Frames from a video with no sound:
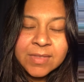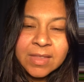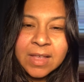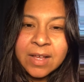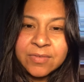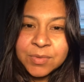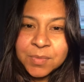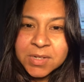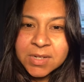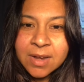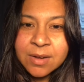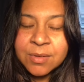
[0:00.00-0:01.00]
after which
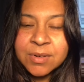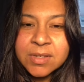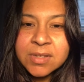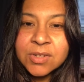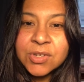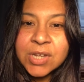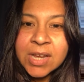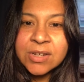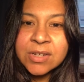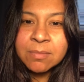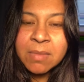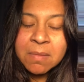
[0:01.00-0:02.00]
I noticed a change
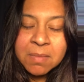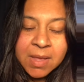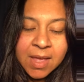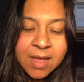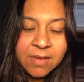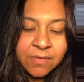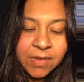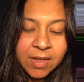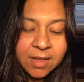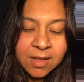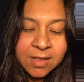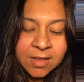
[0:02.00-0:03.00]
in my
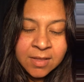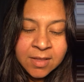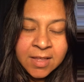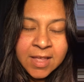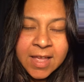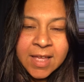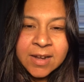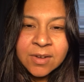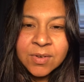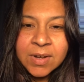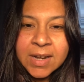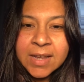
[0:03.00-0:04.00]
behavior, and
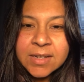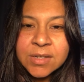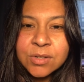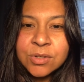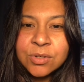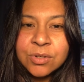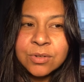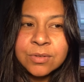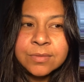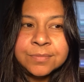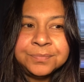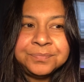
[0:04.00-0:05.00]
it related to,